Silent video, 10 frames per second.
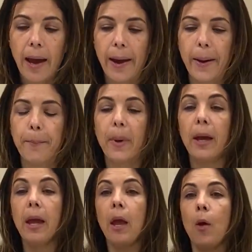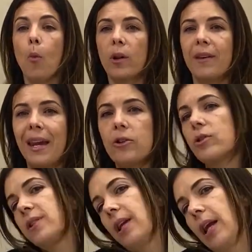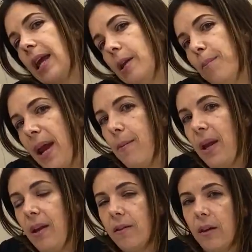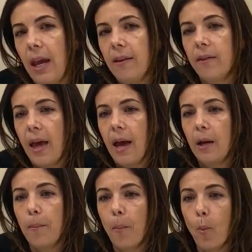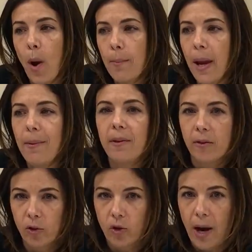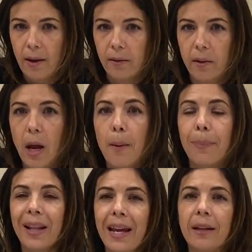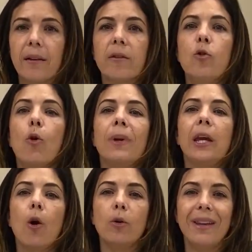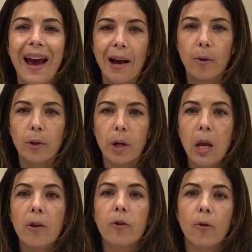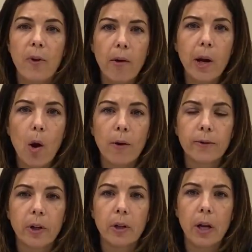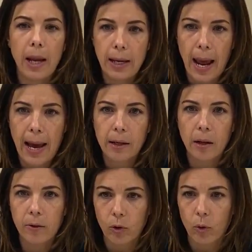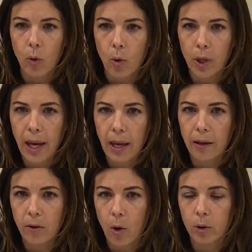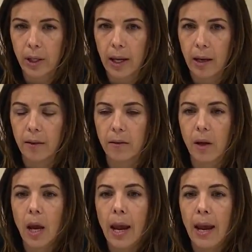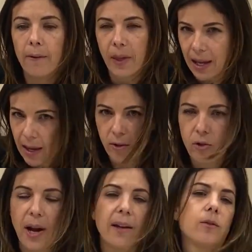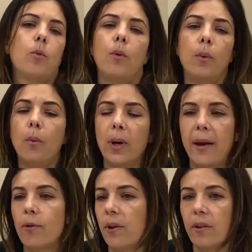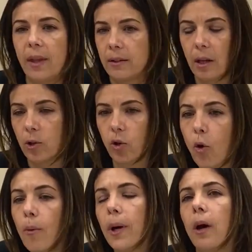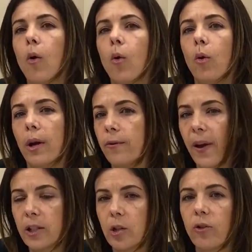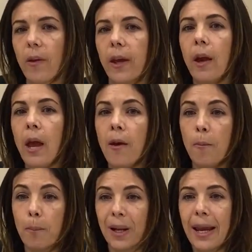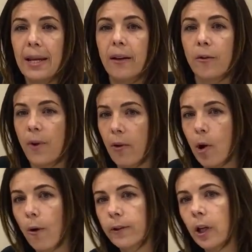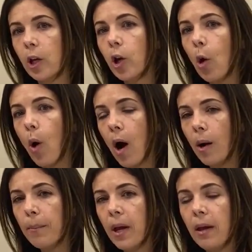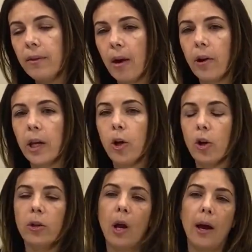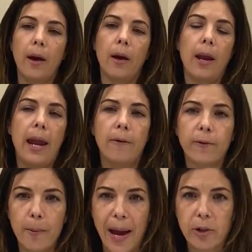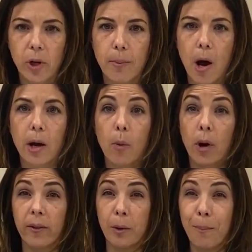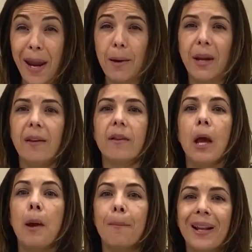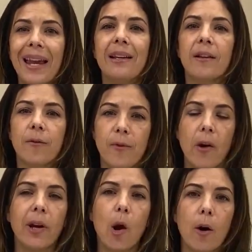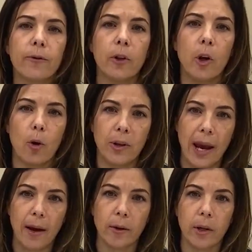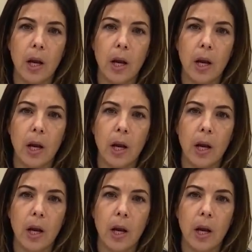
Um, What's interesting in babies is that when babies are stressed, platelets normally go down. So very often in adults or, or kids, older kids, if they get stressed, whatever reason, there's a trauma or infection or something, platelets very often can go up. They're a good uh, inflammatory marker, whereas in babies, platelets very often go down.